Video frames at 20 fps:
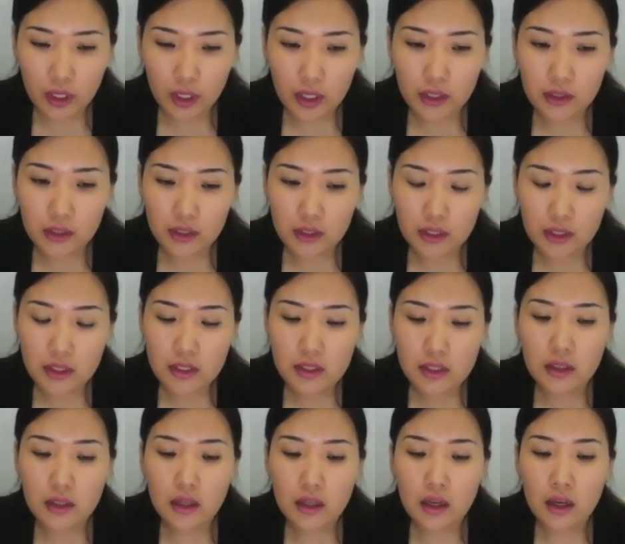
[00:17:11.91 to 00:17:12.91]
and
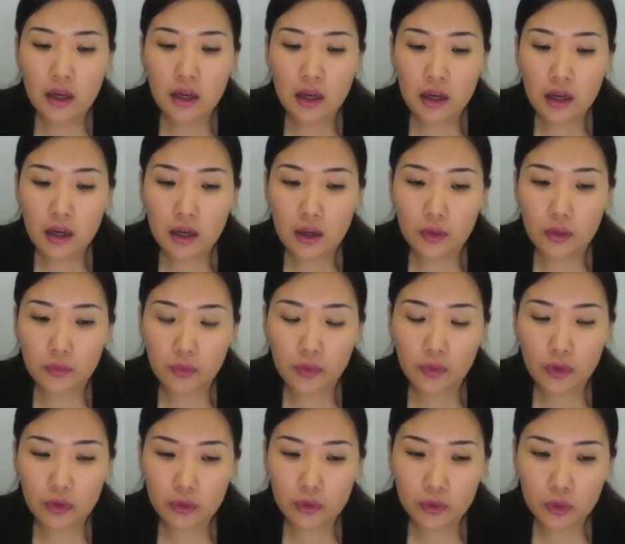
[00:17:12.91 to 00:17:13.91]
this
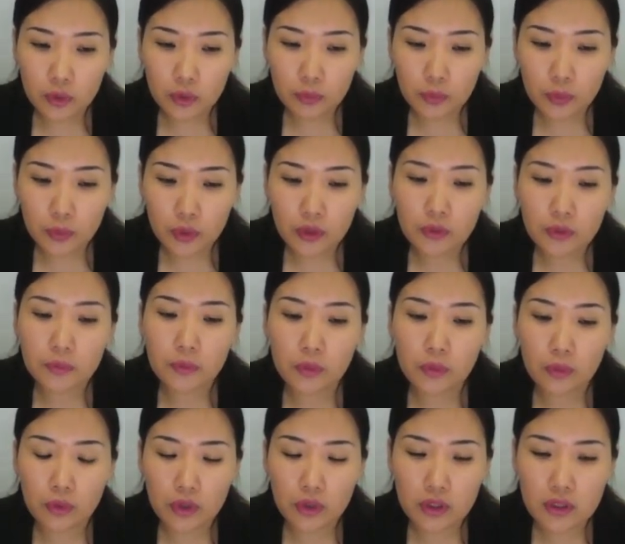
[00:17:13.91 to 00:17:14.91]
for loop will
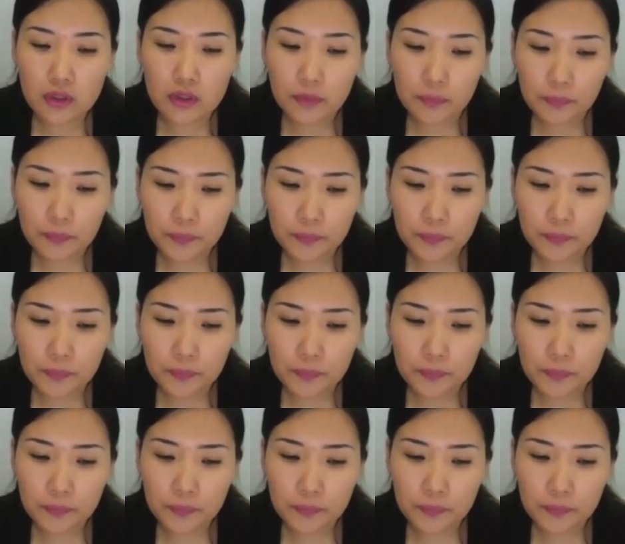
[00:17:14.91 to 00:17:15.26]
work